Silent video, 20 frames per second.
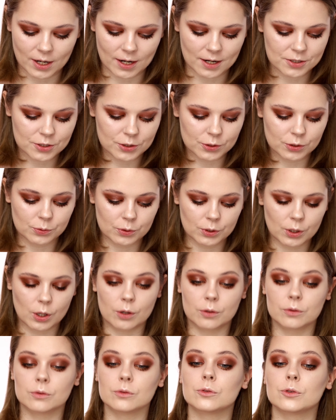brush to
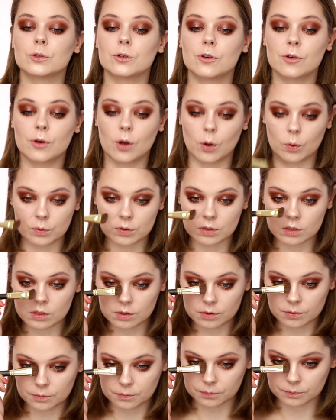contour
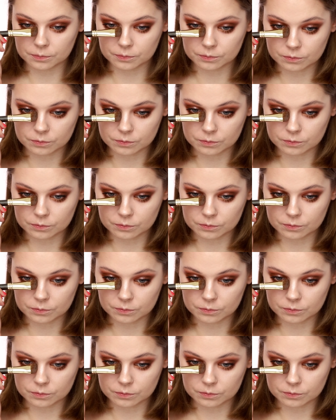nose.